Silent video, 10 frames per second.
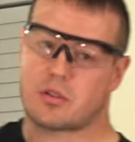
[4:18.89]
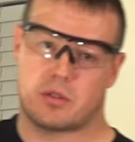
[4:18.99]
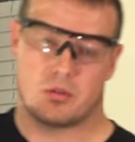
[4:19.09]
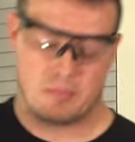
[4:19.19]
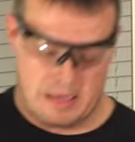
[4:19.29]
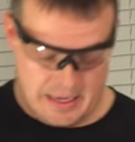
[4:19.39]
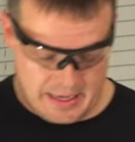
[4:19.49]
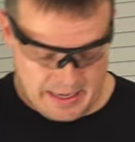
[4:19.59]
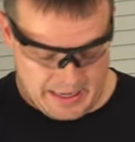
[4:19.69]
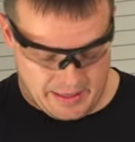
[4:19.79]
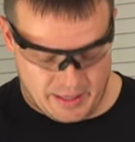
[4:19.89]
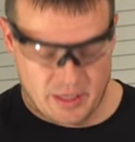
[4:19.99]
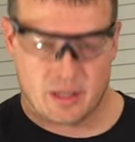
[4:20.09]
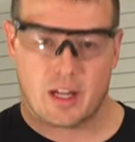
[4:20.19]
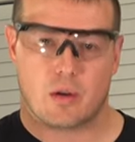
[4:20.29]
the room. And then
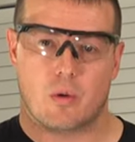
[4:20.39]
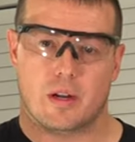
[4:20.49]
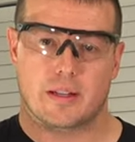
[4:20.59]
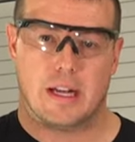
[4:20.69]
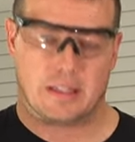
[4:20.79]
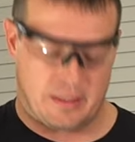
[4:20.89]
you're like, where did that